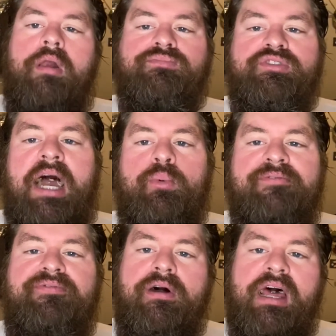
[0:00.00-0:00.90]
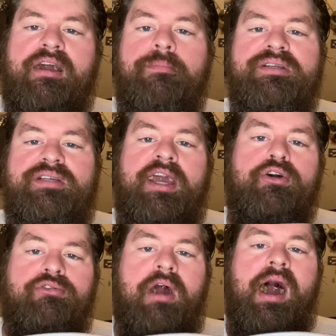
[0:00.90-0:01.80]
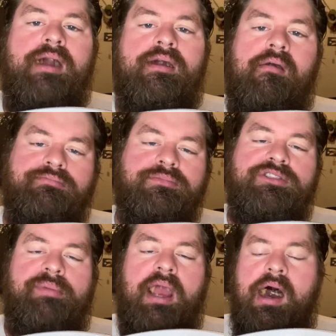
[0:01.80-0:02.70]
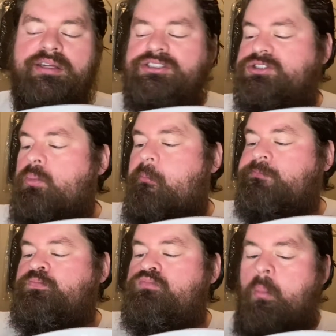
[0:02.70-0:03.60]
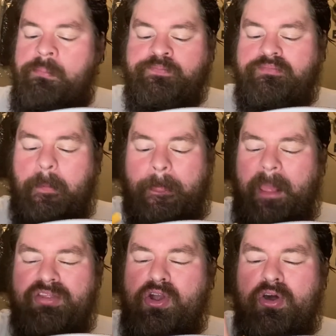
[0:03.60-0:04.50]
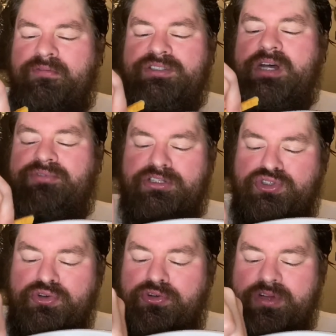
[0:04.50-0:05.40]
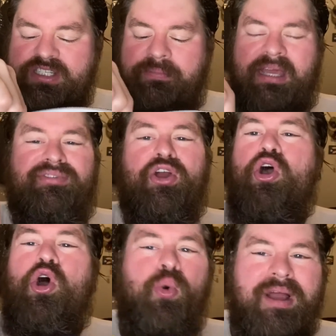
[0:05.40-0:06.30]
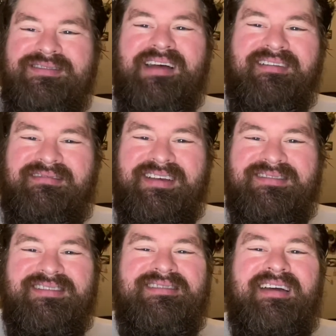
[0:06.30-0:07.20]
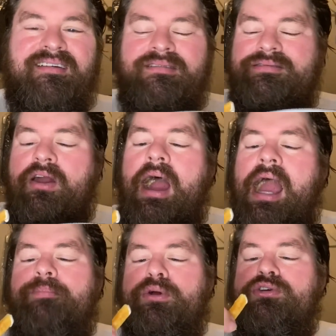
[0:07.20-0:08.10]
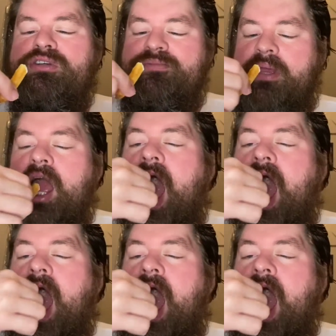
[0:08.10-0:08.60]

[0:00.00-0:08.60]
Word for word: That one felt like a potato rock, to be honest. They're overdone. They're too crispy, and they're always like this. It's like they're hyper crispy.